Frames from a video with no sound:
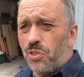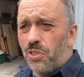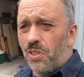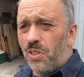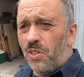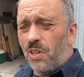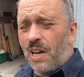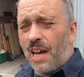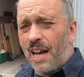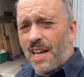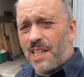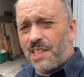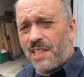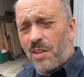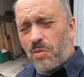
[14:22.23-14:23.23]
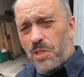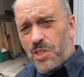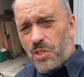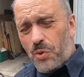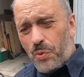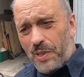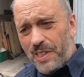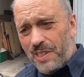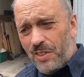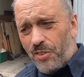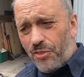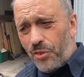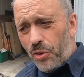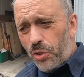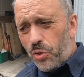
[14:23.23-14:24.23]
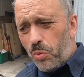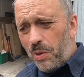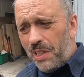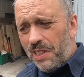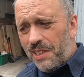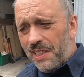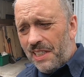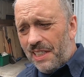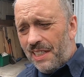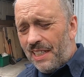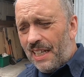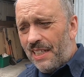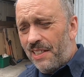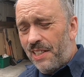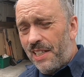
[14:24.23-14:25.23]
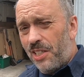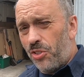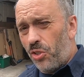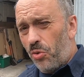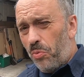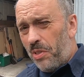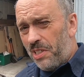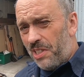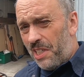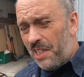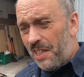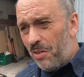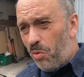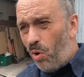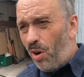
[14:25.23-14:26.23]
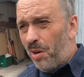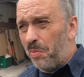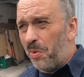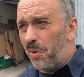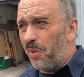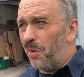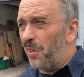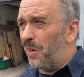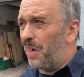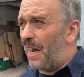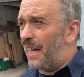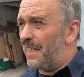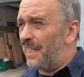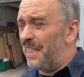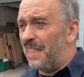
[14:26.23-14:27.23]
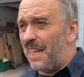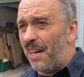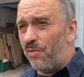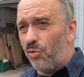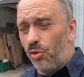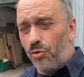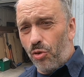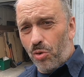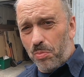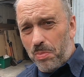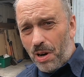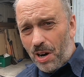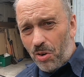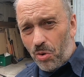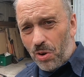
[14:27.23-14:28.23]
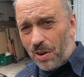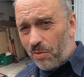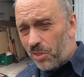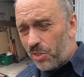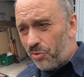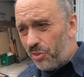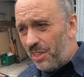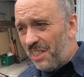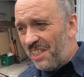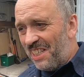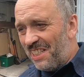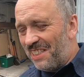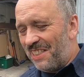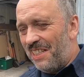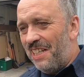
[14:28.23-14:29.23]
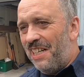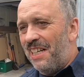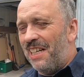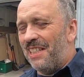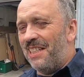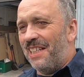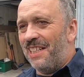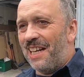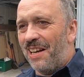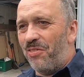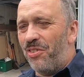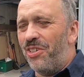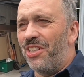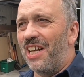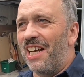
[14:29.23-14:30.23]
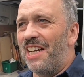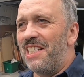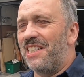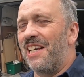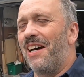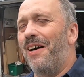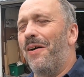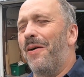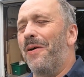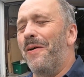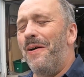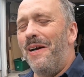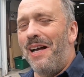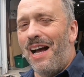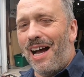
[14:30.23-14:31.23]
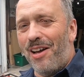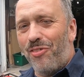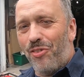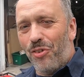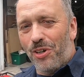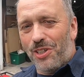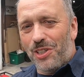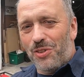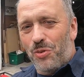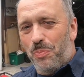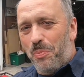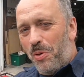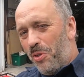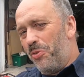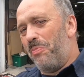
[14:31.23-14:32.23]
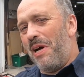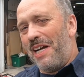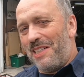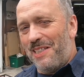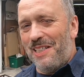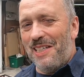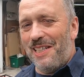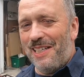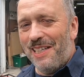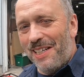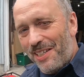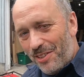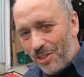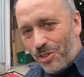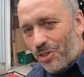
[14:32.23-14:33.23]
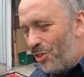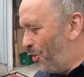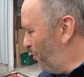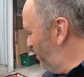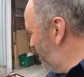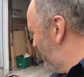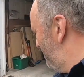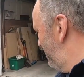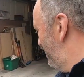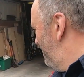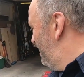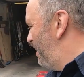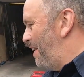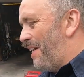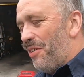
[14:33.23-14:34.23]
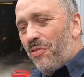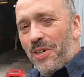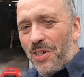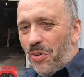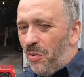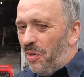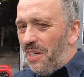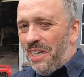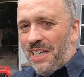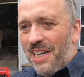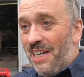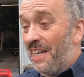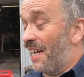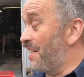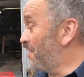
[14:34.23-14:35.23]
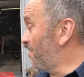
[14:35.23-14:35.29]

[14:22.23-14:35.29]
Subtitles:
saw, as I was doing the first welding and the engine was getting warmer, I didn't have the full power. I was feeling it. Then I realized, oh, I forgot to push back the choke, and right away, and I